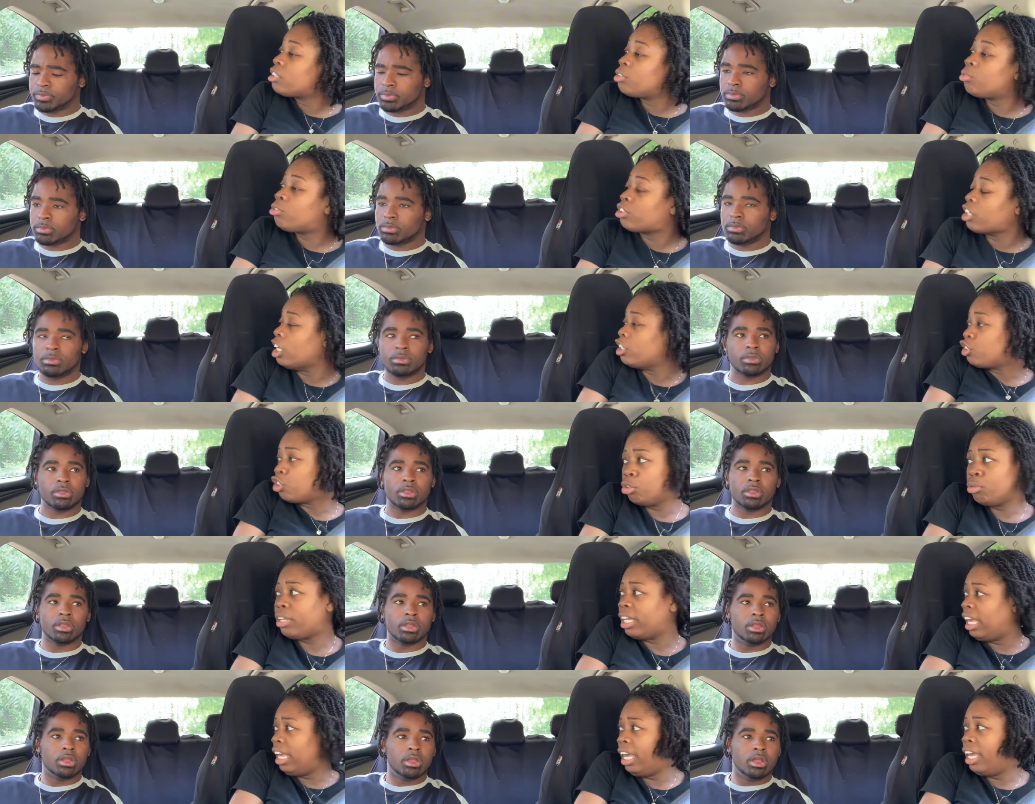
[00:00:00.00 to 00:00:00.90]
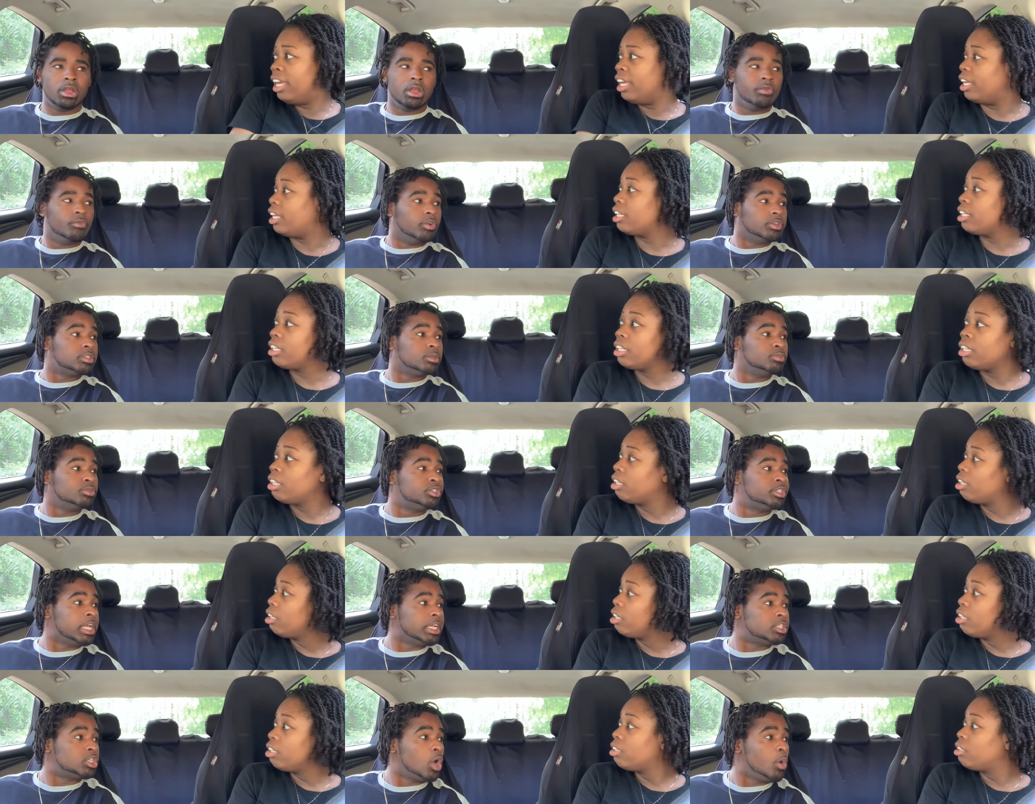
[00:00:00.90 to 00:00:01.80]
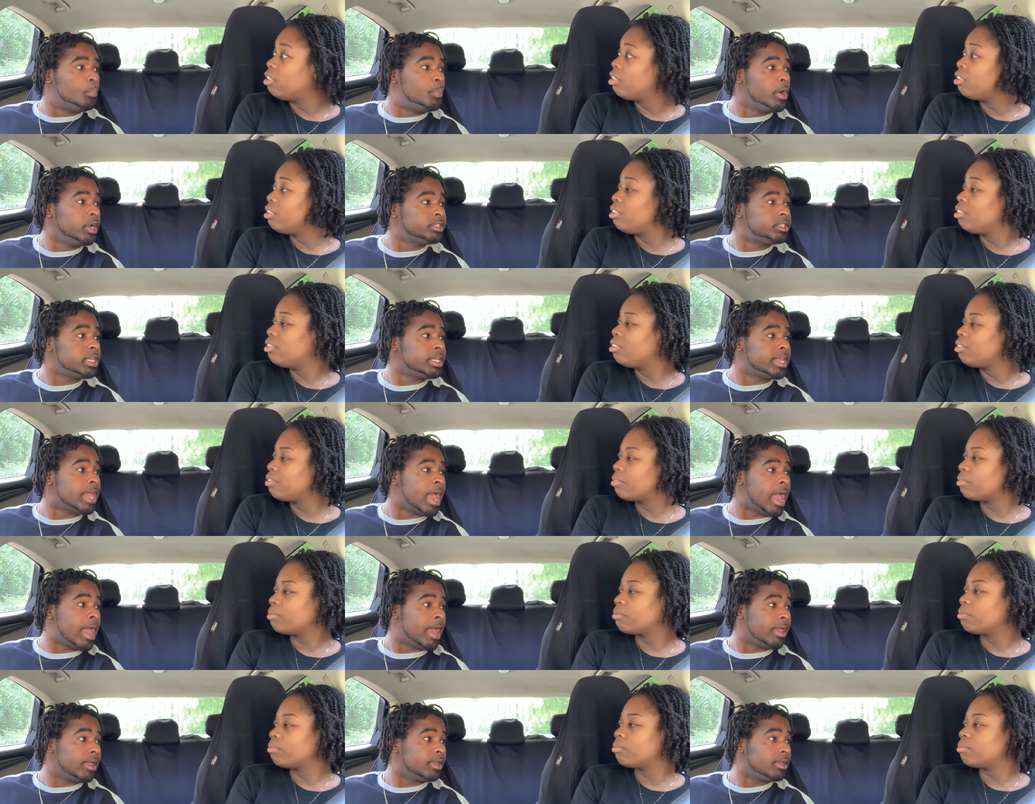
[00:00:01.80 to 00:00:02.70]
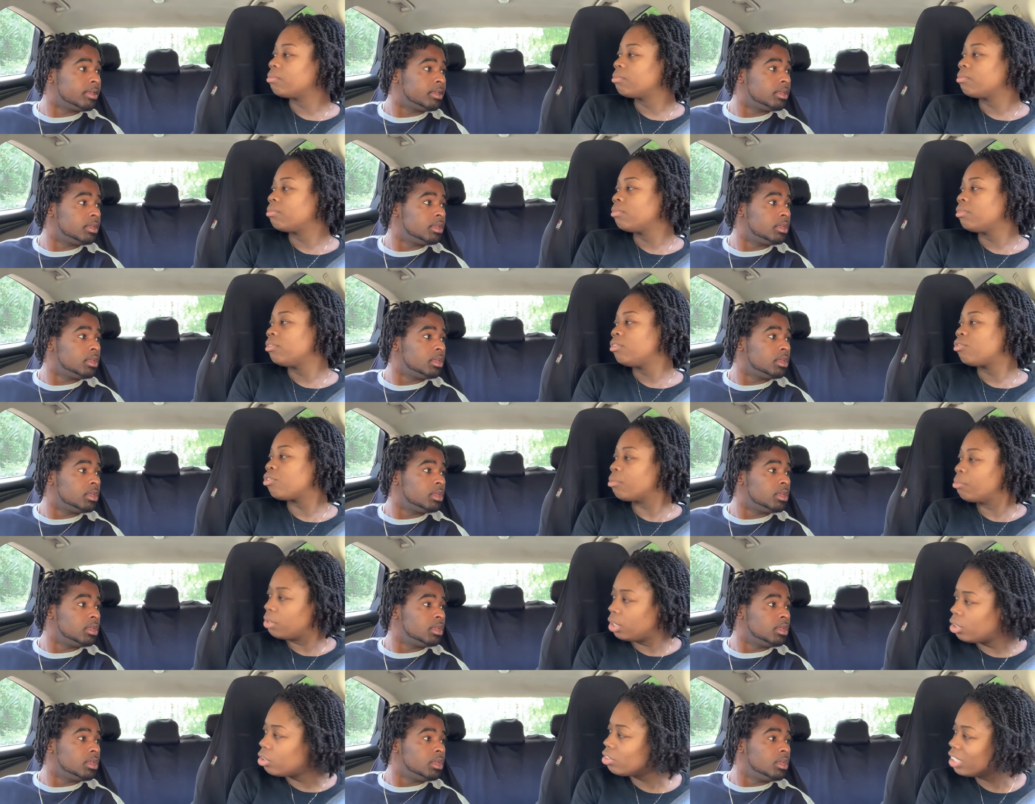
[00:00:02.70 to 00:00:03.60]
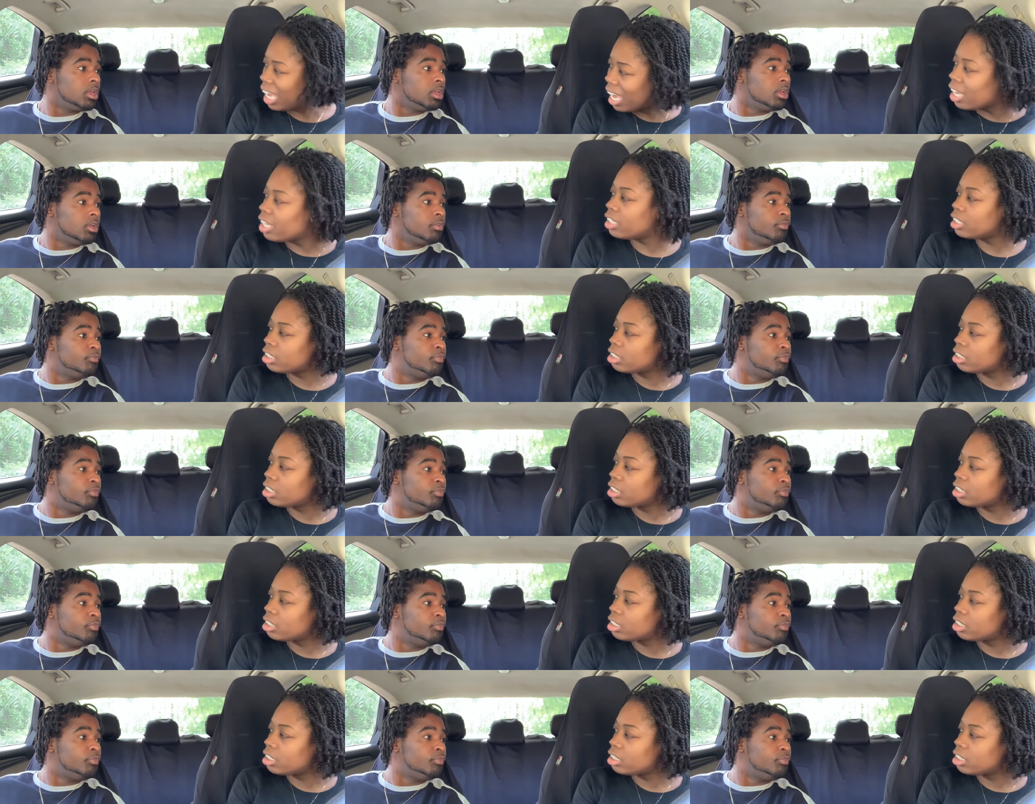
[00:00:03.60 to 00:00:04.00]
Speaker 1: some shit you did.
Speaker 2: For some shit your pussy got.
Speaker 1: From you, yes.